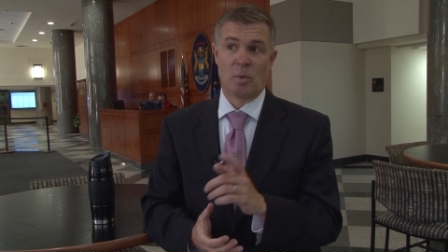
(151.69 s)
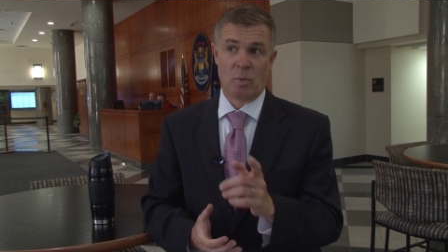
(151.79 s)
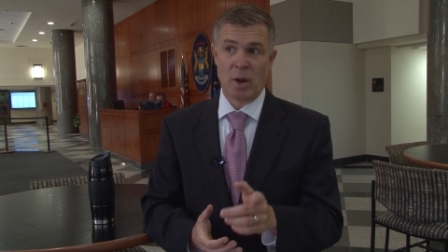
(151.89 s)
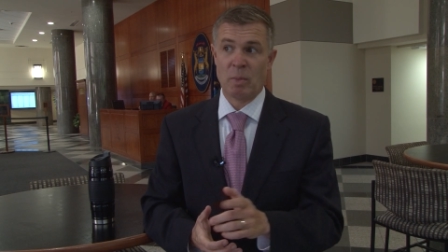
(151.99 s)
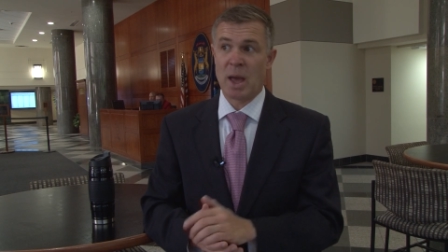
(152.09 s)

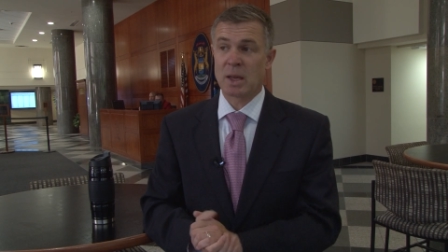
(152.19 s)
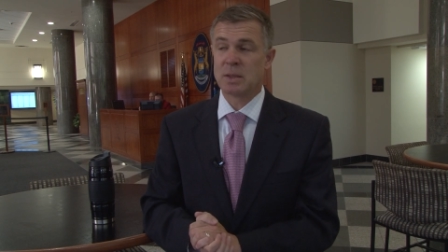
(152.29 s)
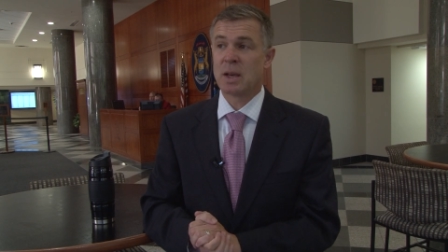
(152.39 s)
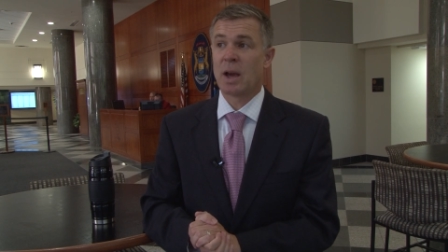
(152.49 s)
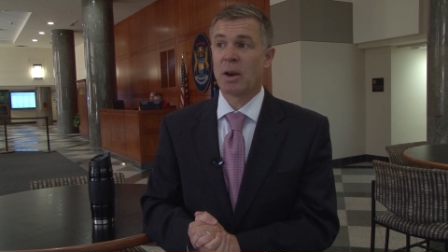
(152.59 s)
Red
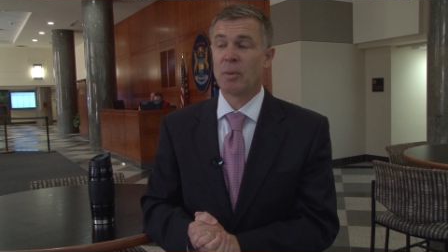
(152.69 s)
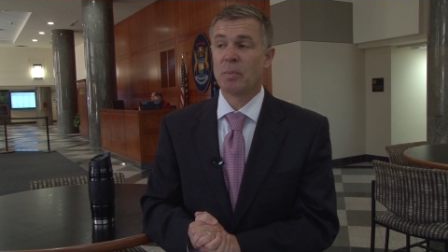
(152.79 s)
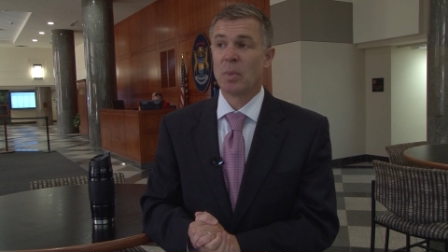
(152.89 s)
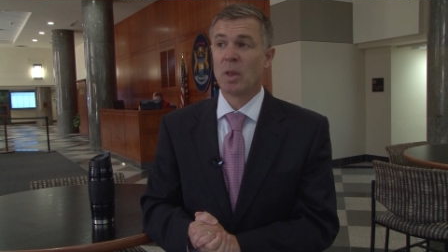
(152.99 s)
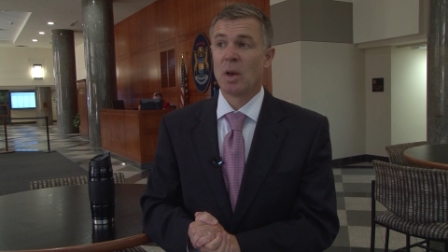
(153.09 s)
McIntyre,
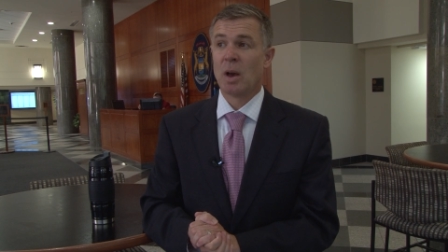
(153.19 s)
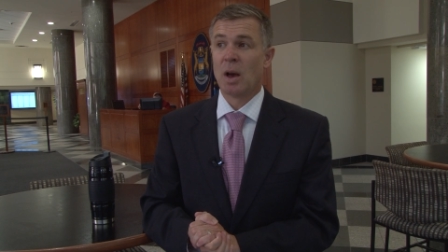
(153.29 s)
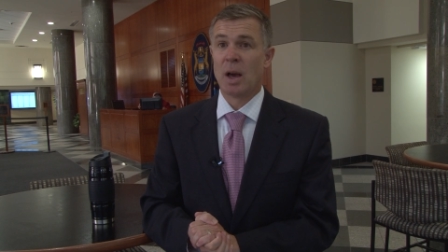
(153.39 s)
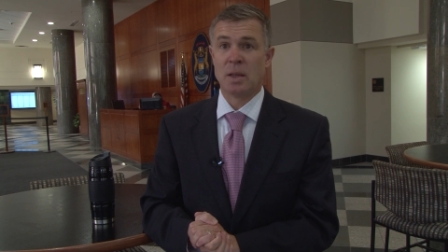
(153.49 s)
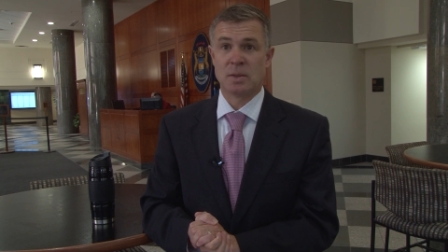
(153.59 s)

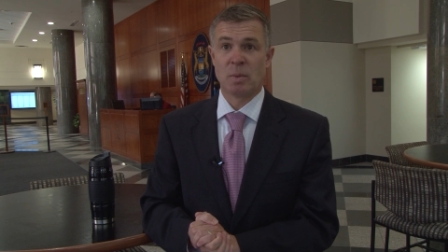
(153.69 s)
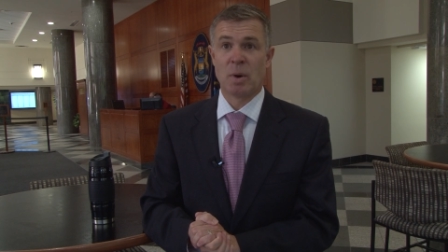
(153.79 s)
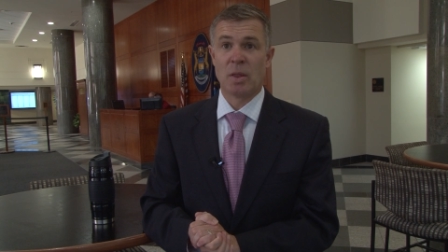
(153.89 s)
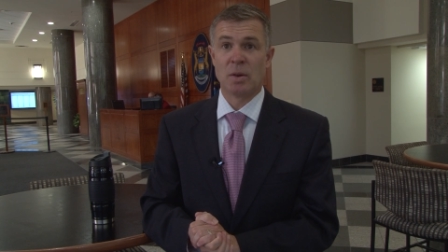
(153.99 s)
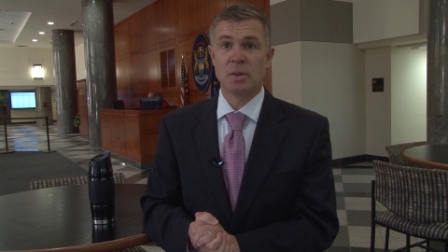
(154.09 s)
uh, and some
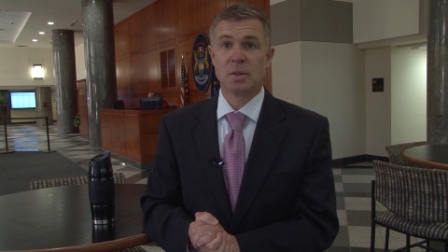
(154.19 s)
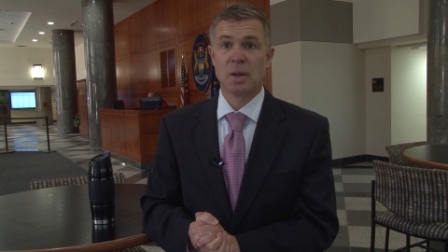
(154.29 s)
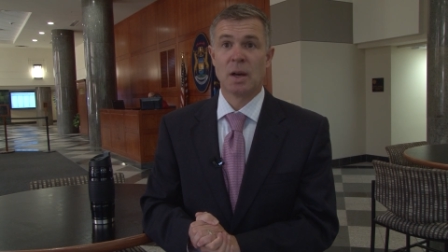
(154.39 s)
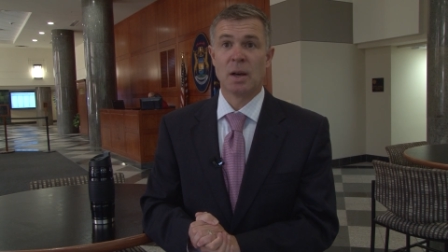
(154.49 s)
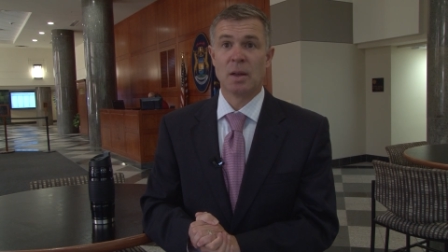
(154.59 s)
others
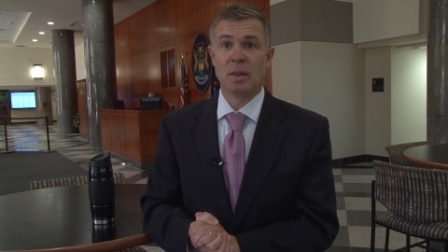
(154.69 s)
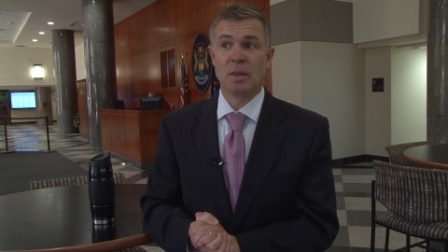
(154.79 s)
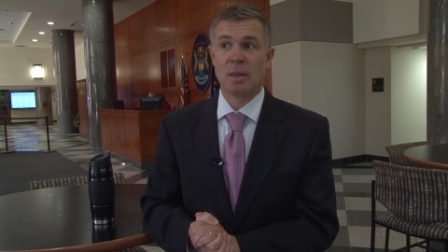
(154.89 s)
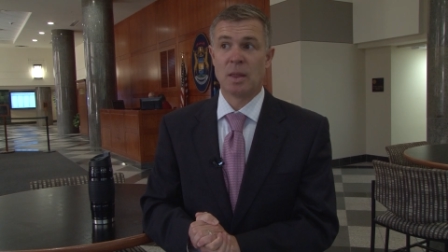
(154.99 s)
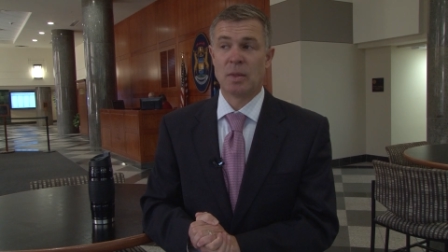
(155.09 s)

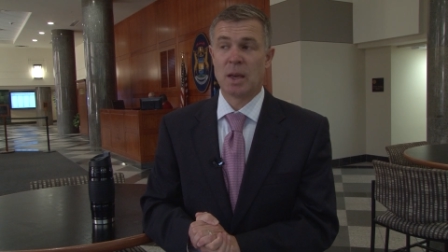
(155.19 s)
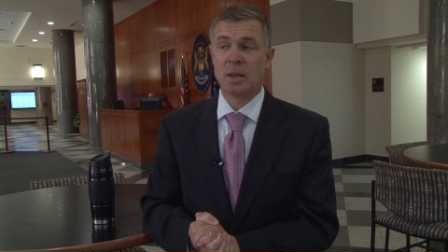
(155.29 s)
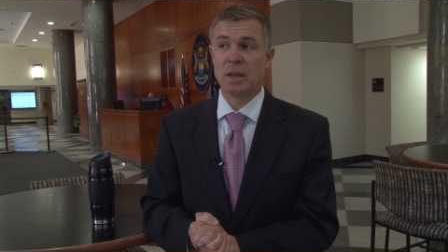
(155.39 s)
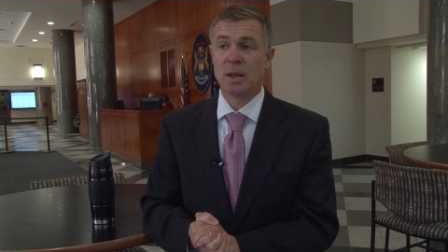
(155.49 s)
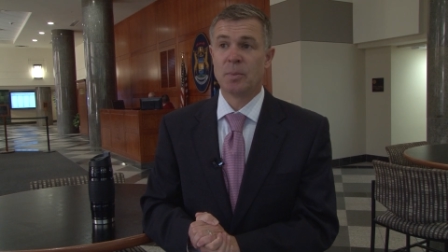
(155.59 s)
uh, that they
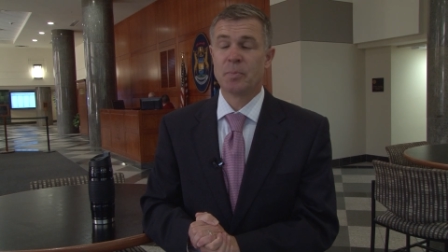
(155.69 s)
did,